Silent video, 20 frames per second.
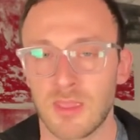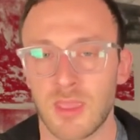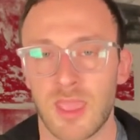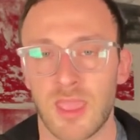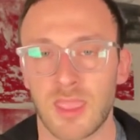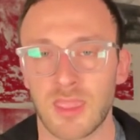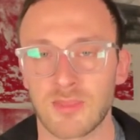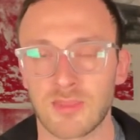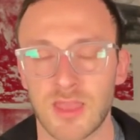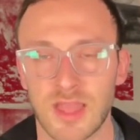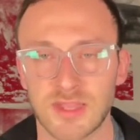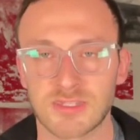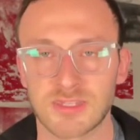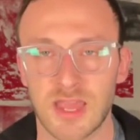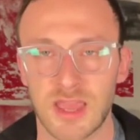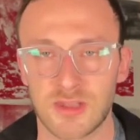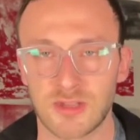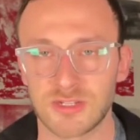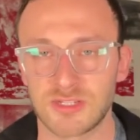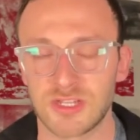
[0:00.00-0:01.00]
that's
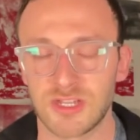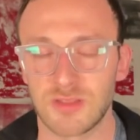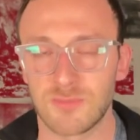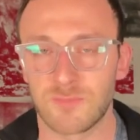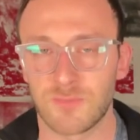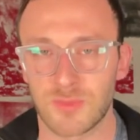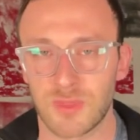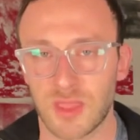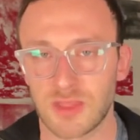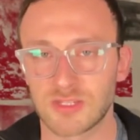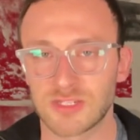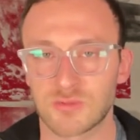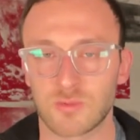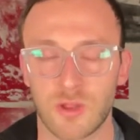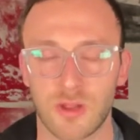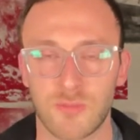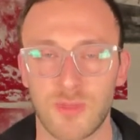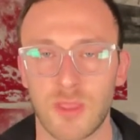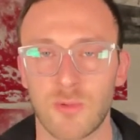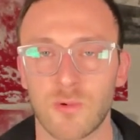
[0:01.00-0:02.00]
energy. I just
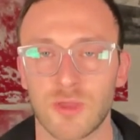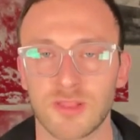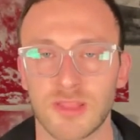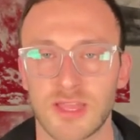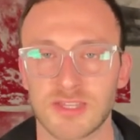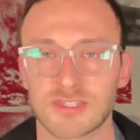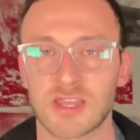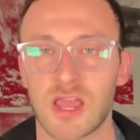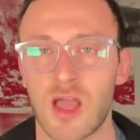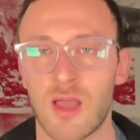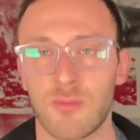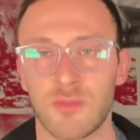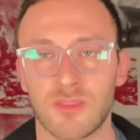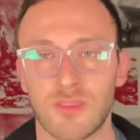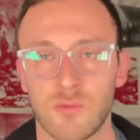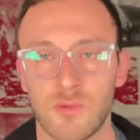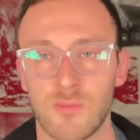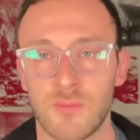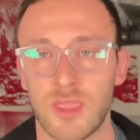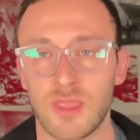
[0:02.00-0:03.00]
want to make one last comment
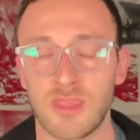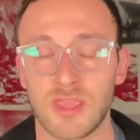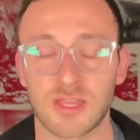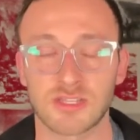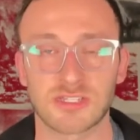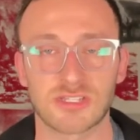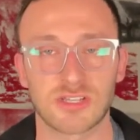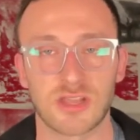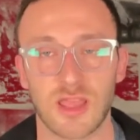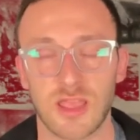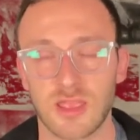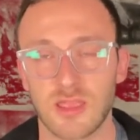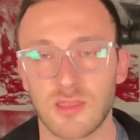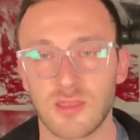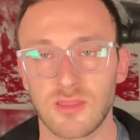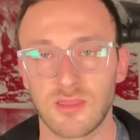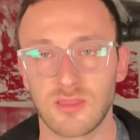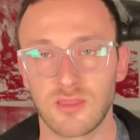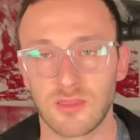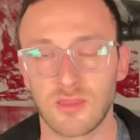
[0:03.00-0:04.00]
that we made yesterday.
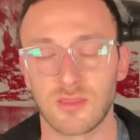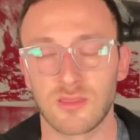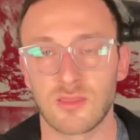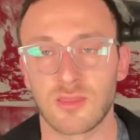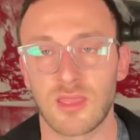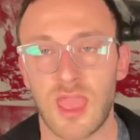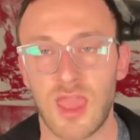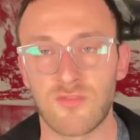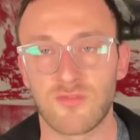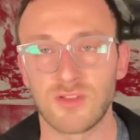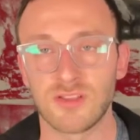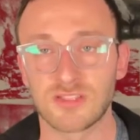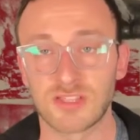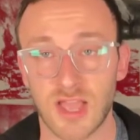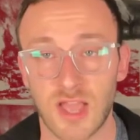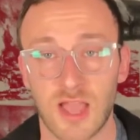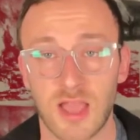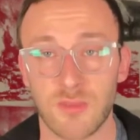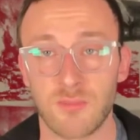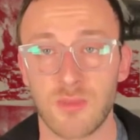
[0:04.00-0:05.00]
Every
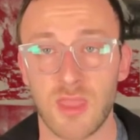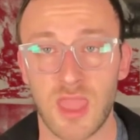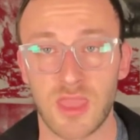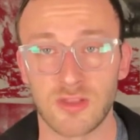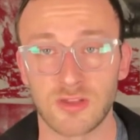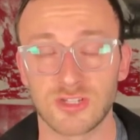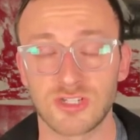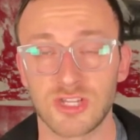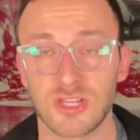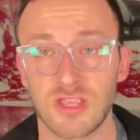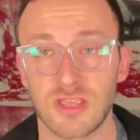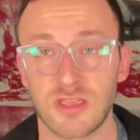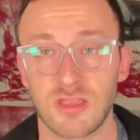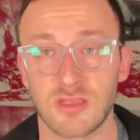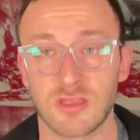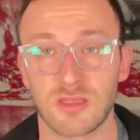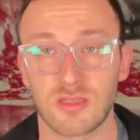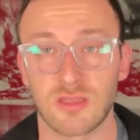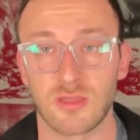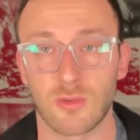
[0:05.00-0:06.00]
time
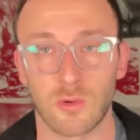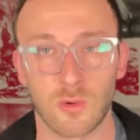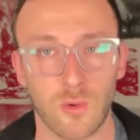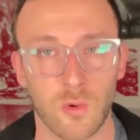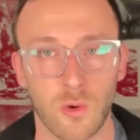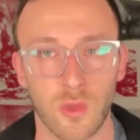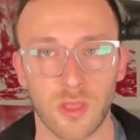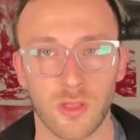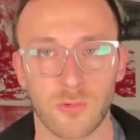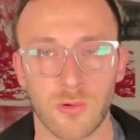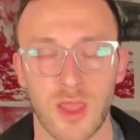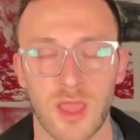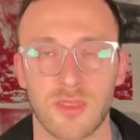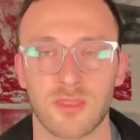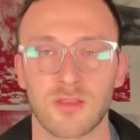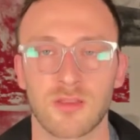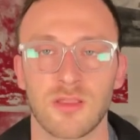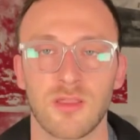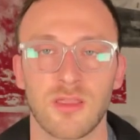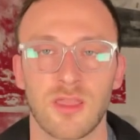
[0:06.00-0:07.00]
energy, or oil
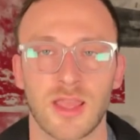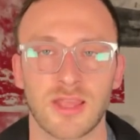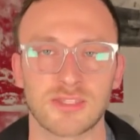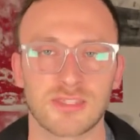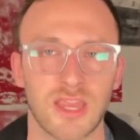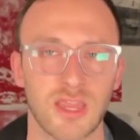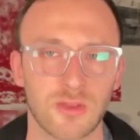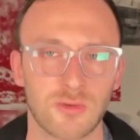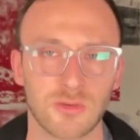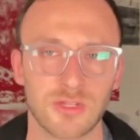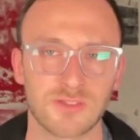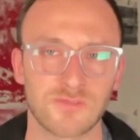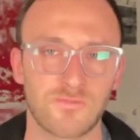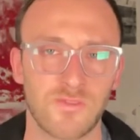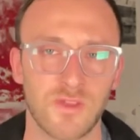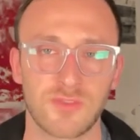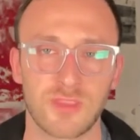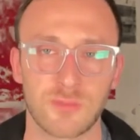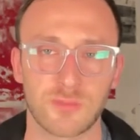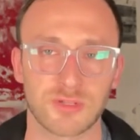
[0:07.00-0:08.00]
rather, has increased
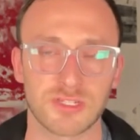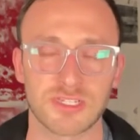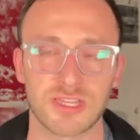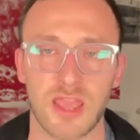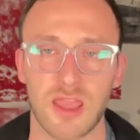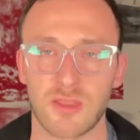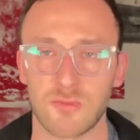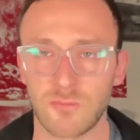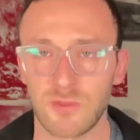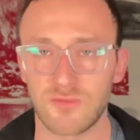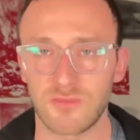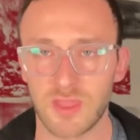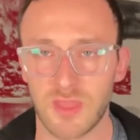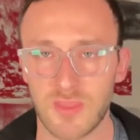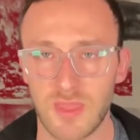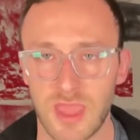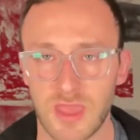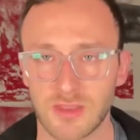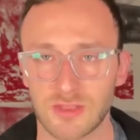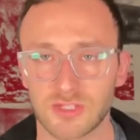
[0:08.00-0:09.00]
50%, and we've done
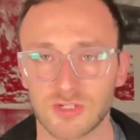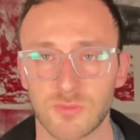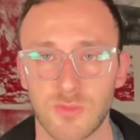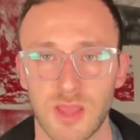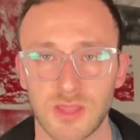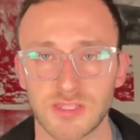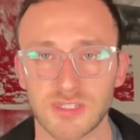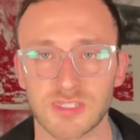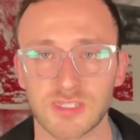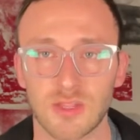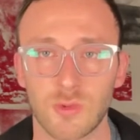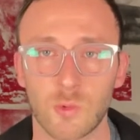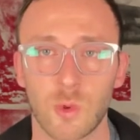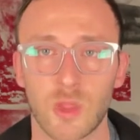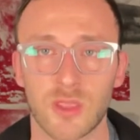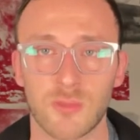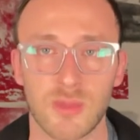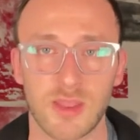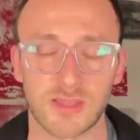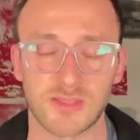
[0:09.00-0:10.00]
that in a tremendously
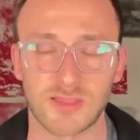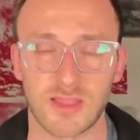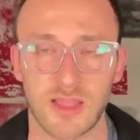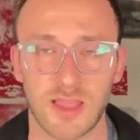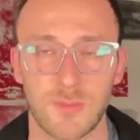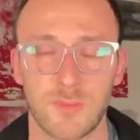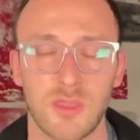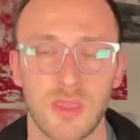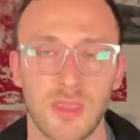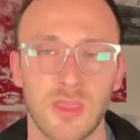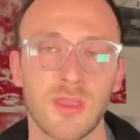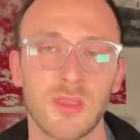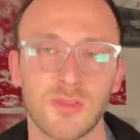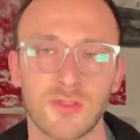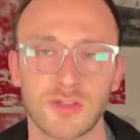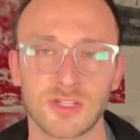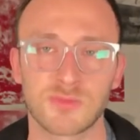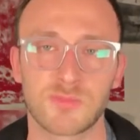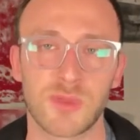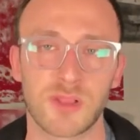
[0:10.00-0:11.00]
quick amount of time,
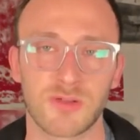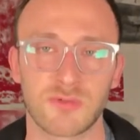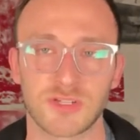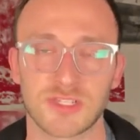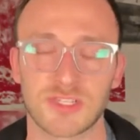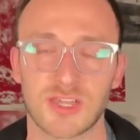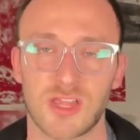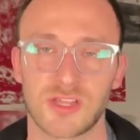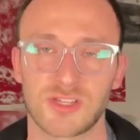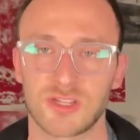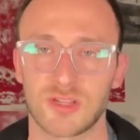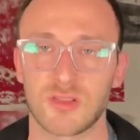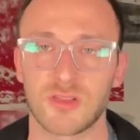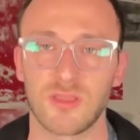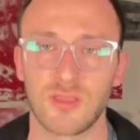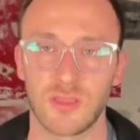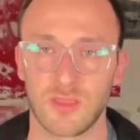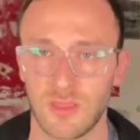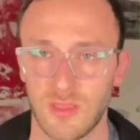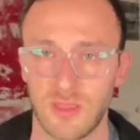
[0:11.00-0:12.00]
there's been a recession.
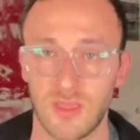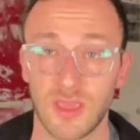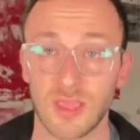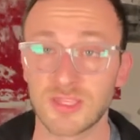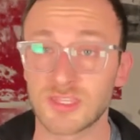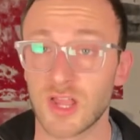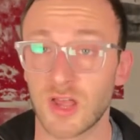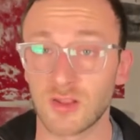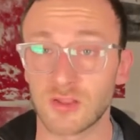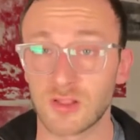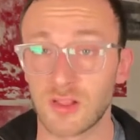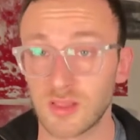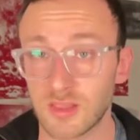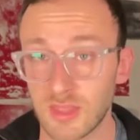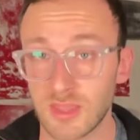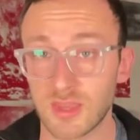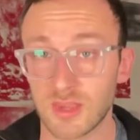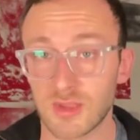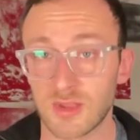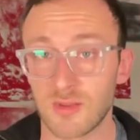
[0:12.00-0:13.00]
It's
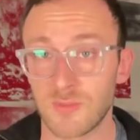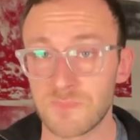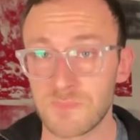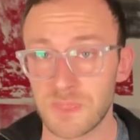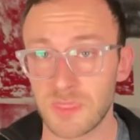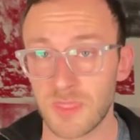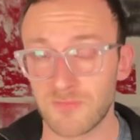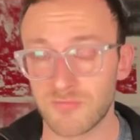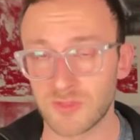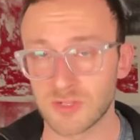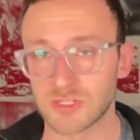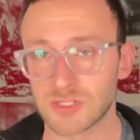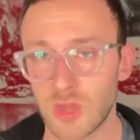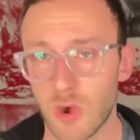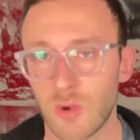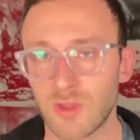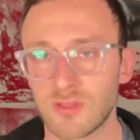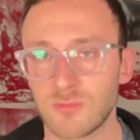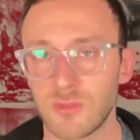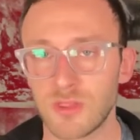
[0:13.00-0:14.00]
unclear if there's
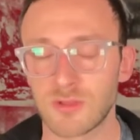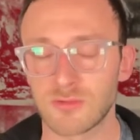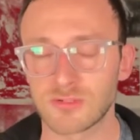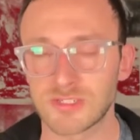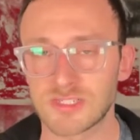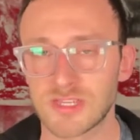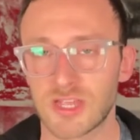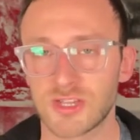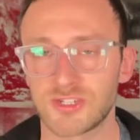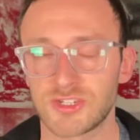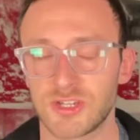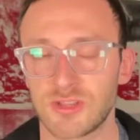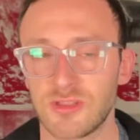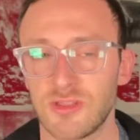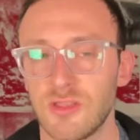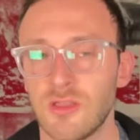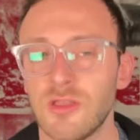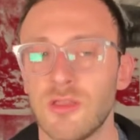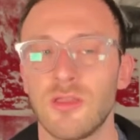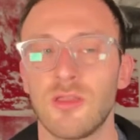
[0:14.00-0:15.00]
going to be a recession,